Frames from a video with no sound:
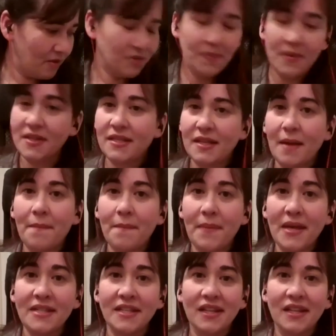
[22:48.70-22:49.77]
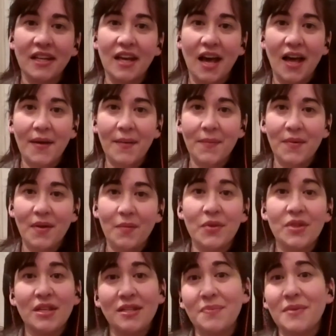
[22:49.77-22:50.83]
been some, basically, well,
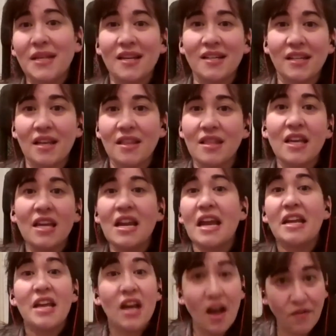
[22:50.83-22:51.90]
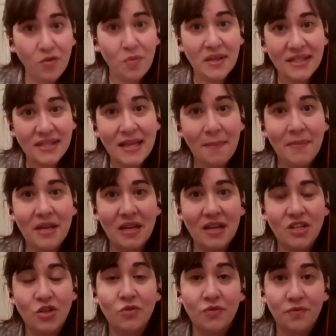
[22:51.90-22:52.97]
this was actually, the Canadian government sent
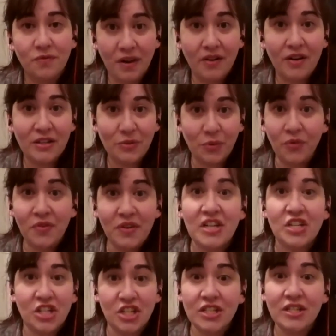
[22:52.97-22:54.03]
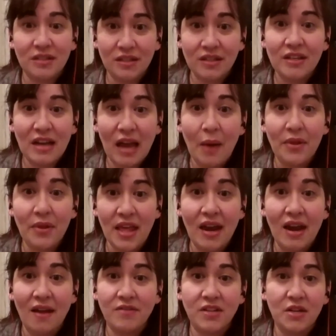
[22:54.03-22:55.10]
me to various orphanages now and then.
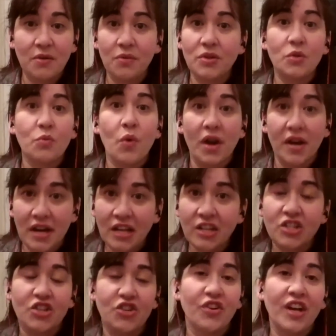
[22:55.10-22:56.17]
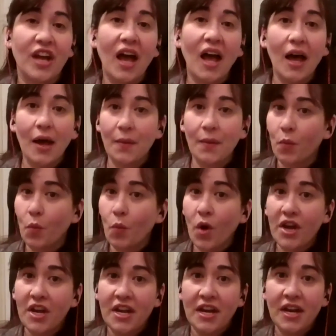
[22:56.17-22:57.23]
I did one in Algeria, one
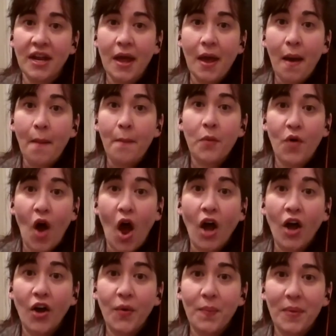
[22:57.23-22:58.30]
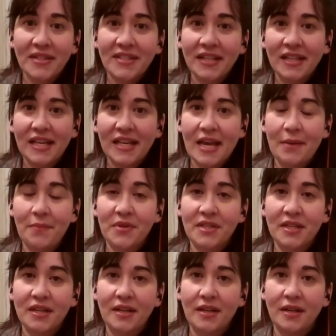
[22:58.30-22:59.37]
in Morocco. Basically, it was
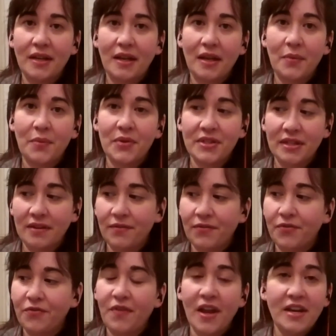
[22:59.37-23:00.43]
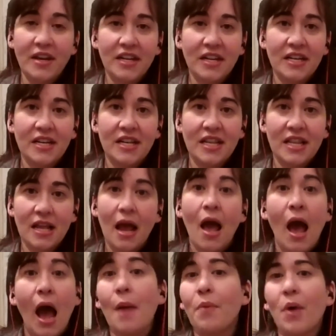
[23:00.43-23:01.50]
a funded,
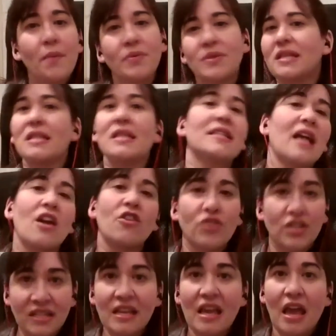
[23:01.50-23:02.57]
I was in these countries singing